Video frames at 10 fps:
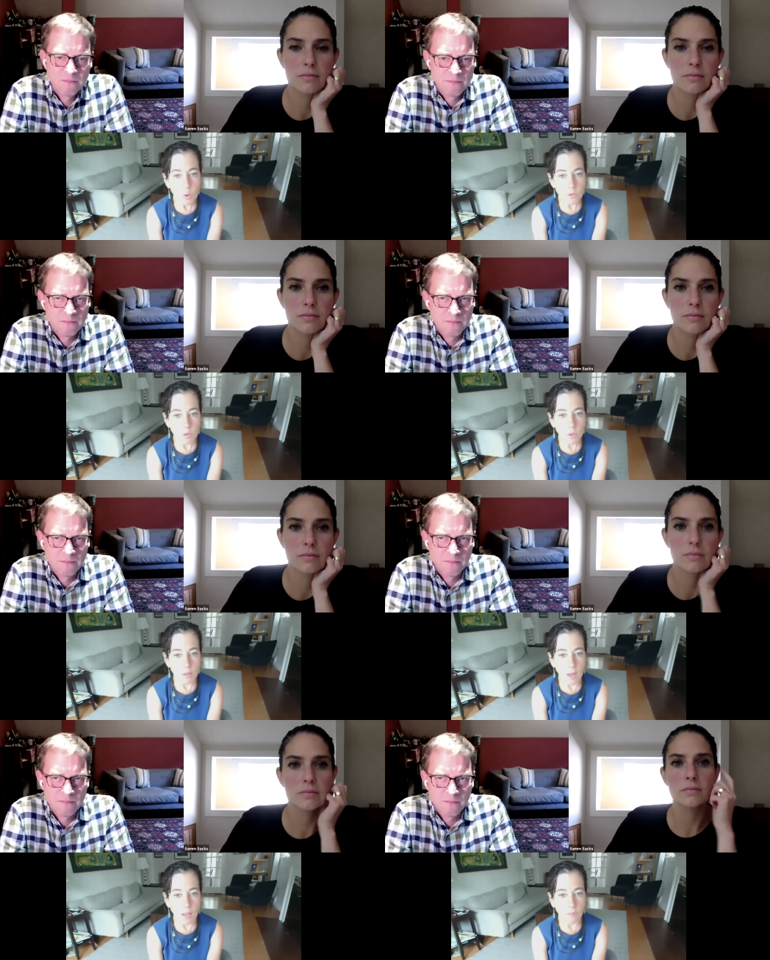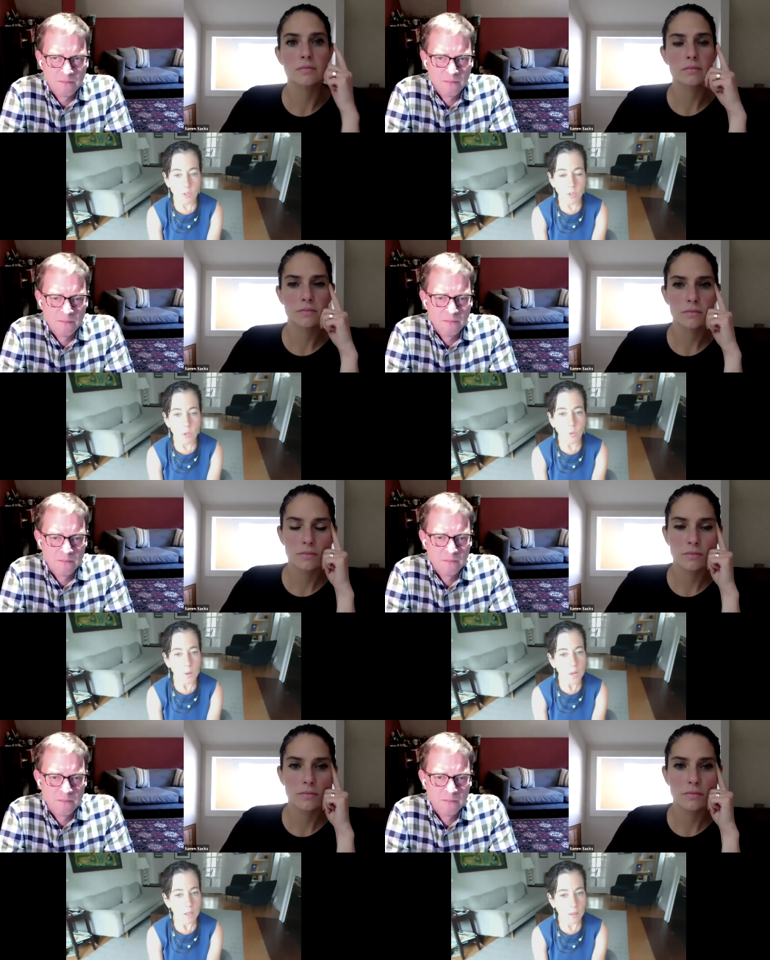Speaker 1: are the kind of two
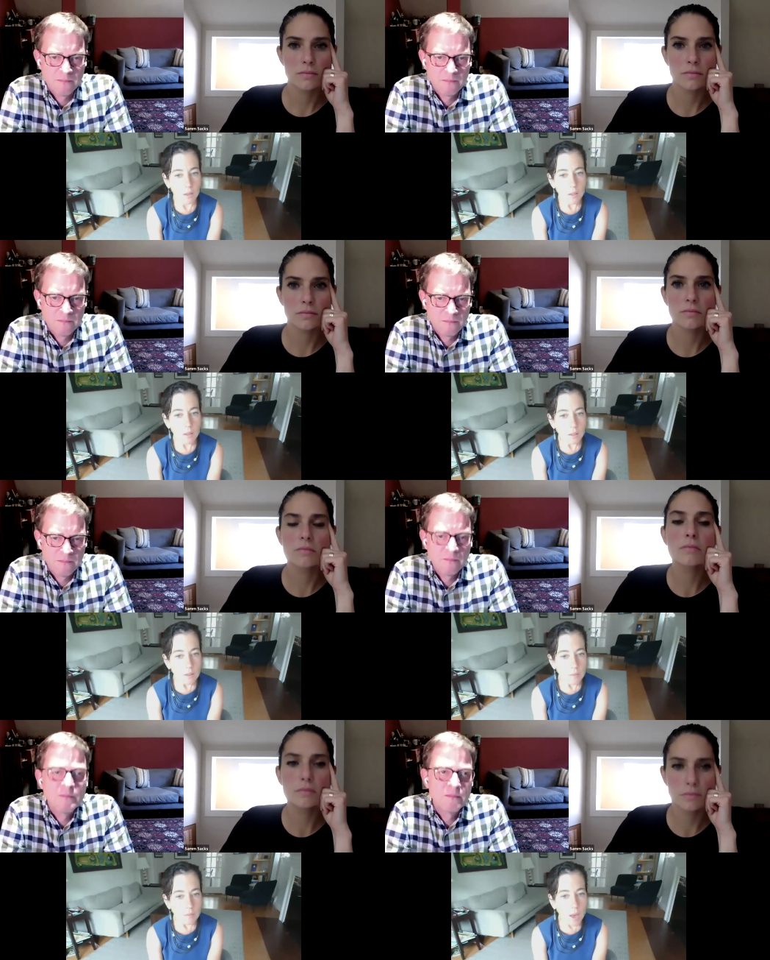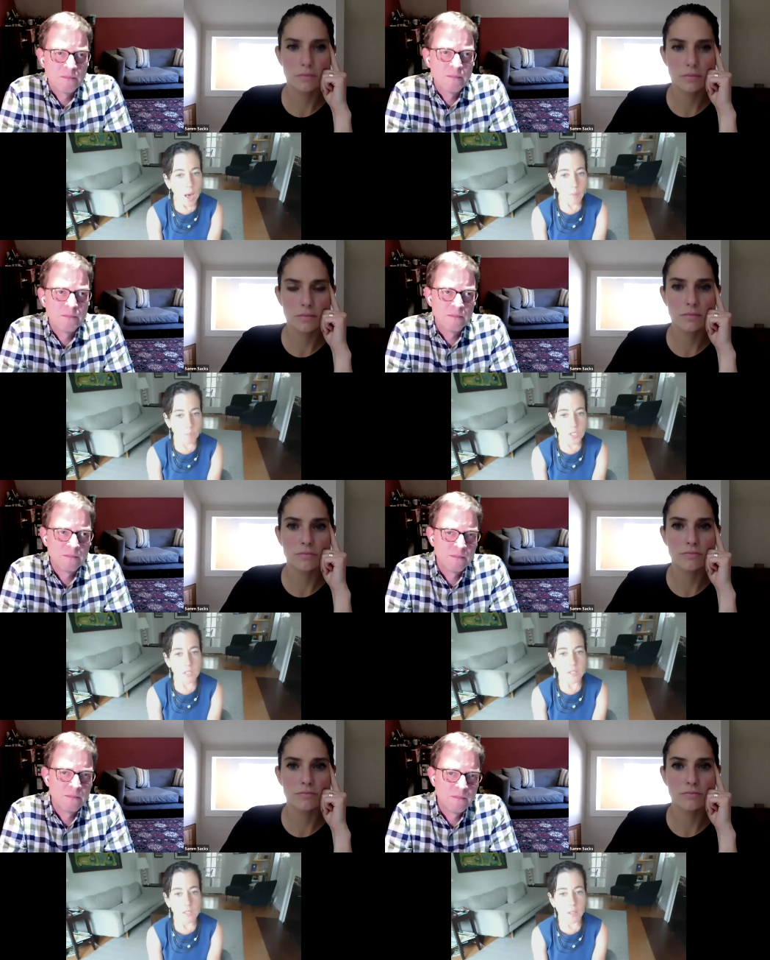main options
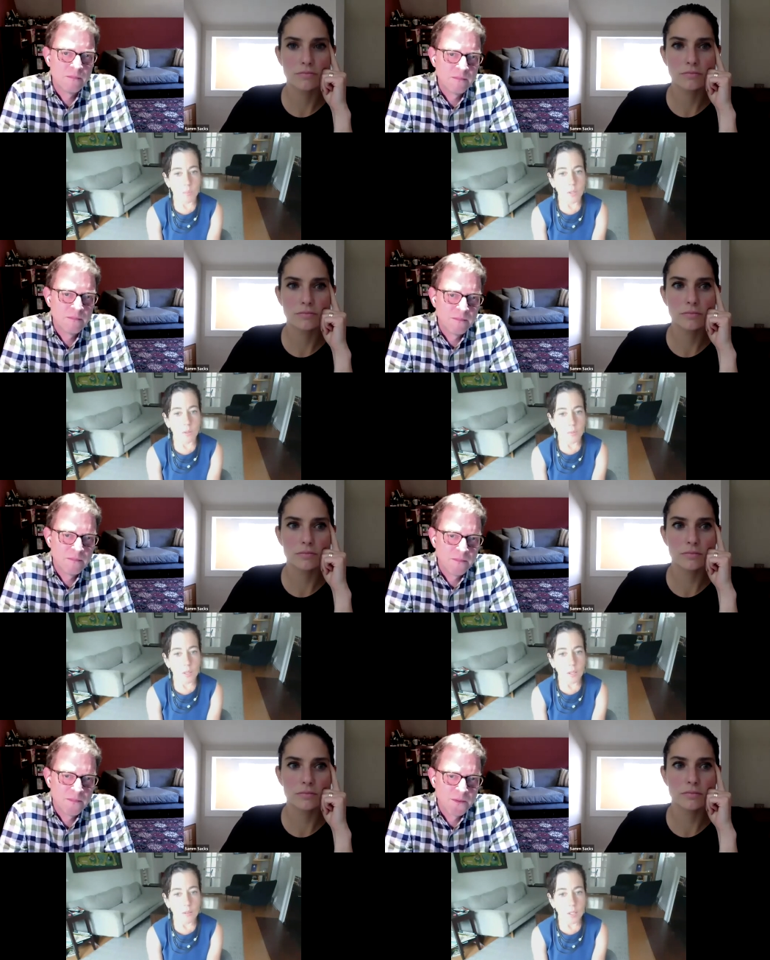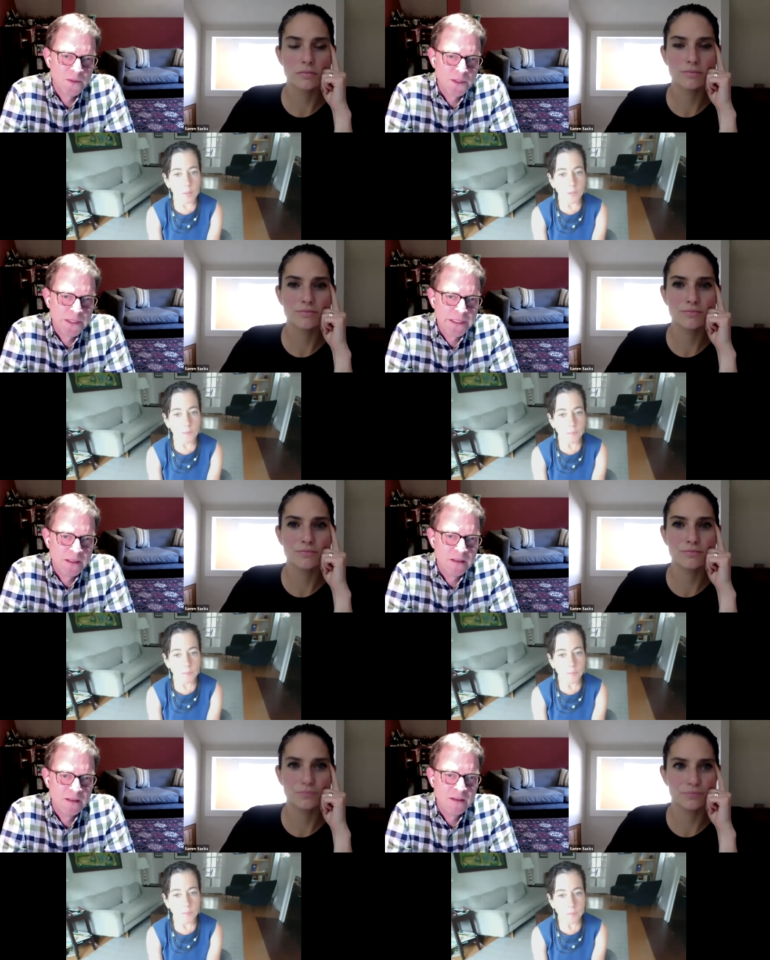that appear to be on the table.
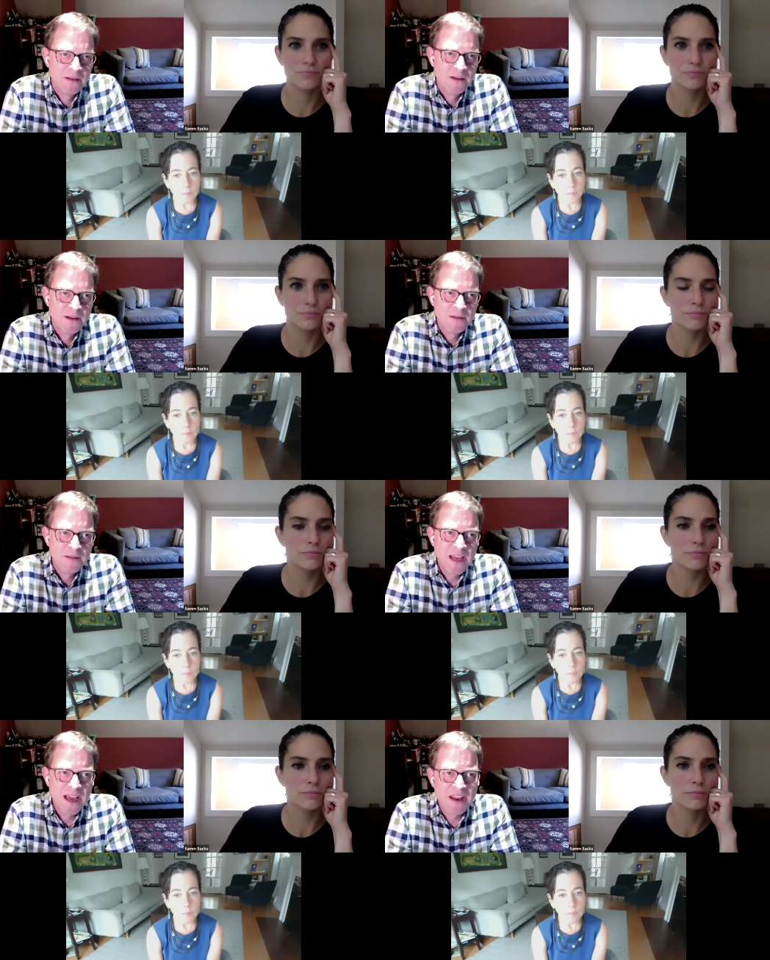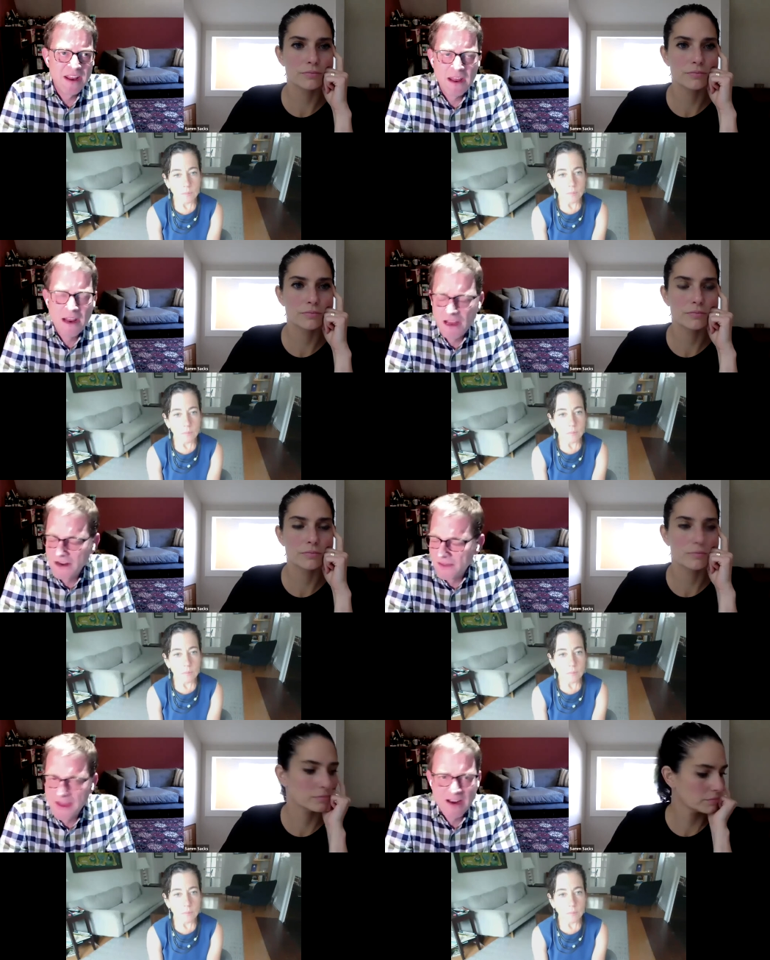
Speaker 2: Yeah, and
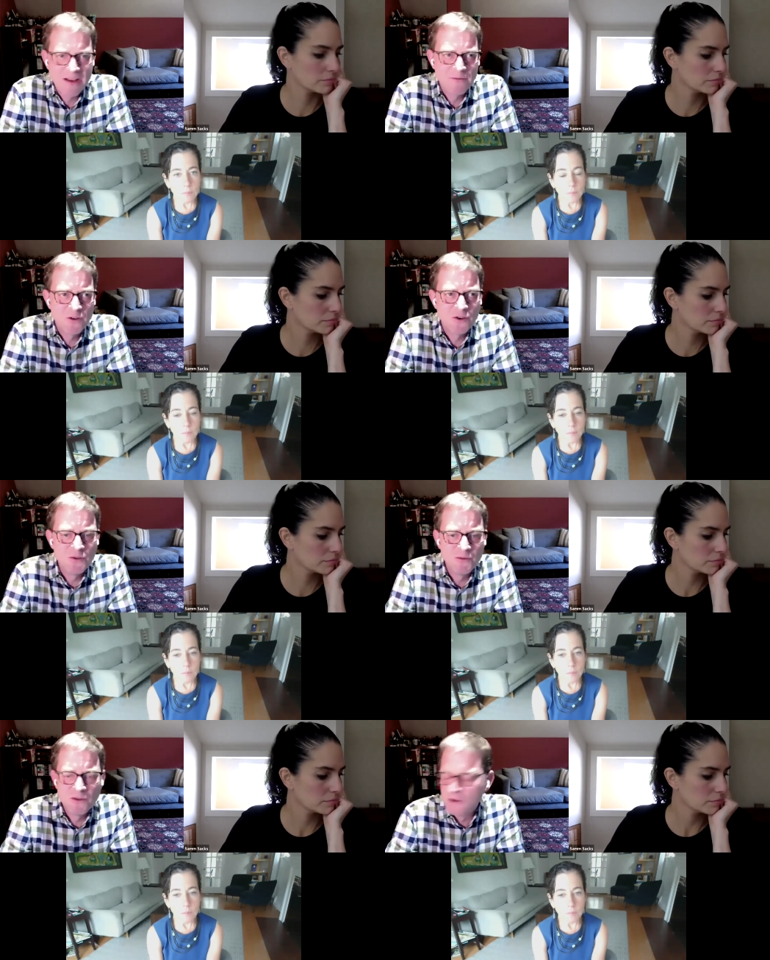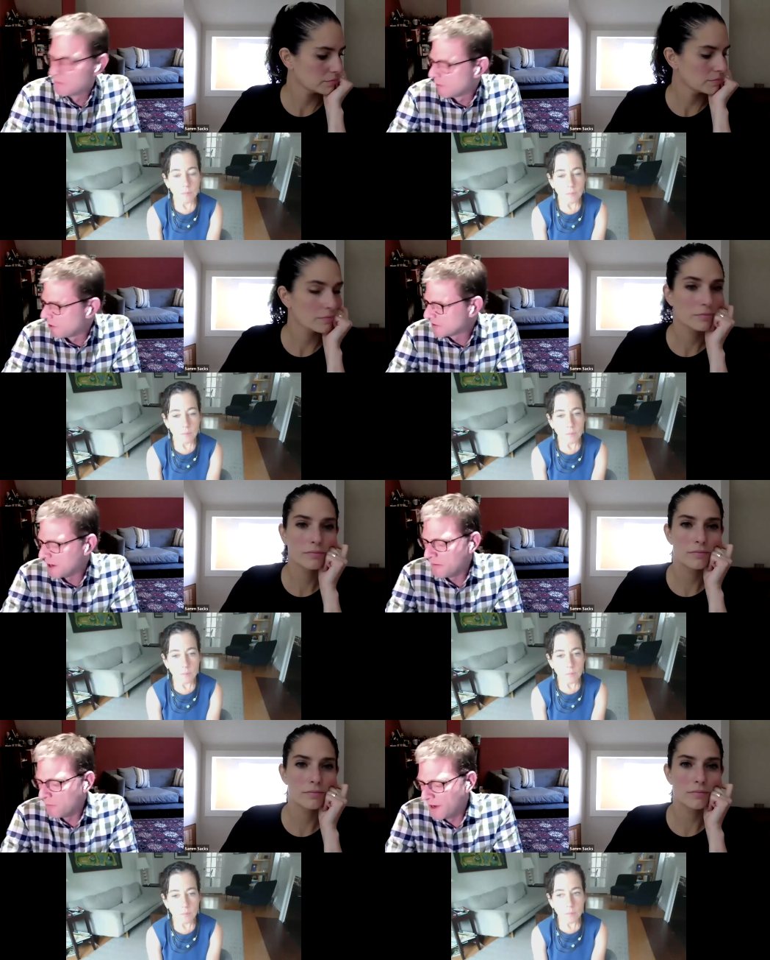on that, I have two two small points. I,
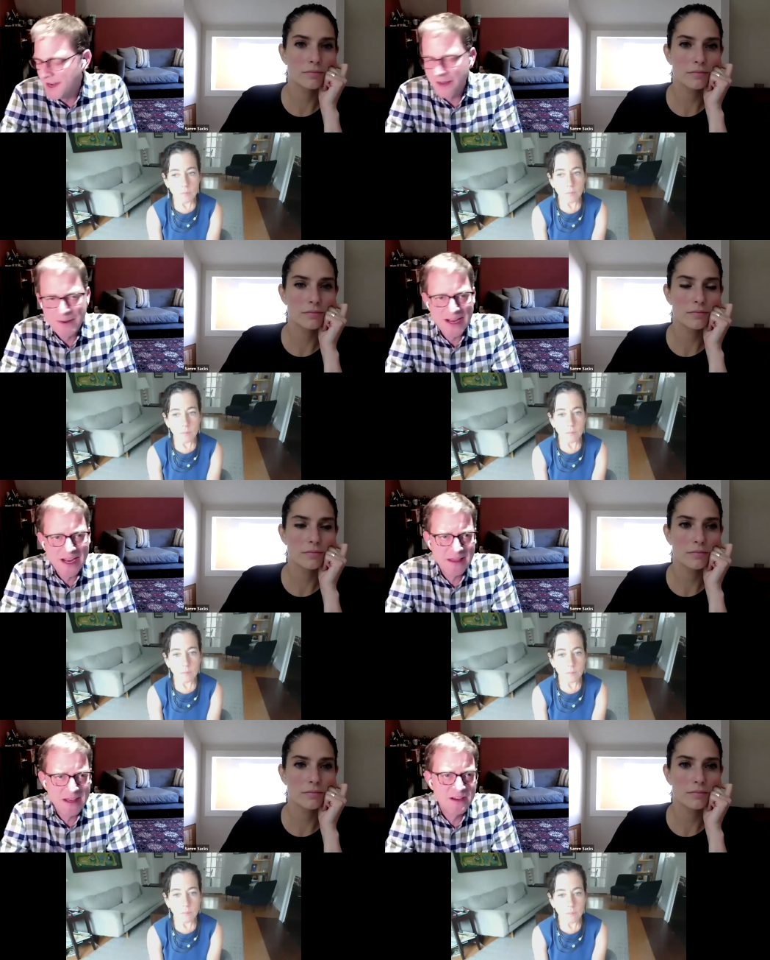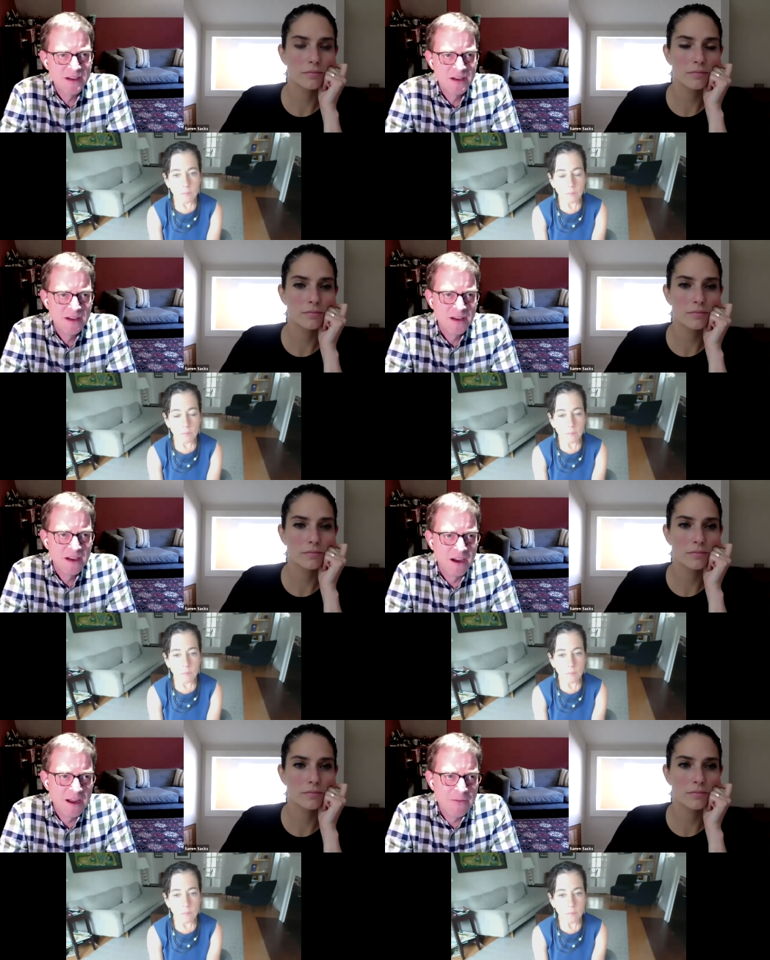one, I mean, I think
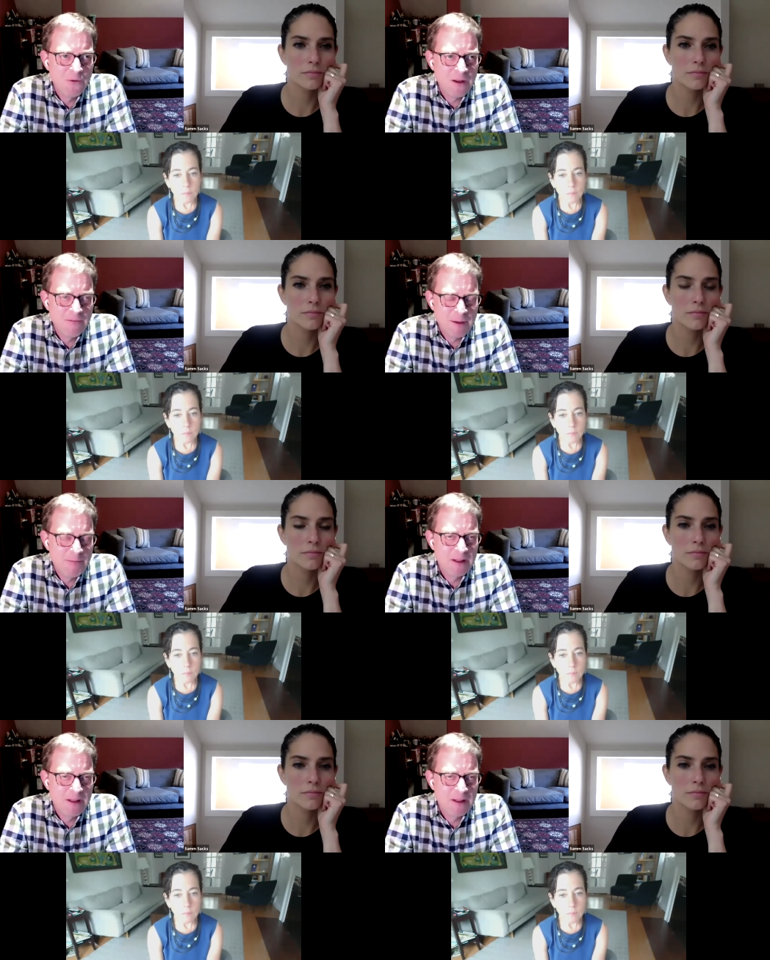uh, if if people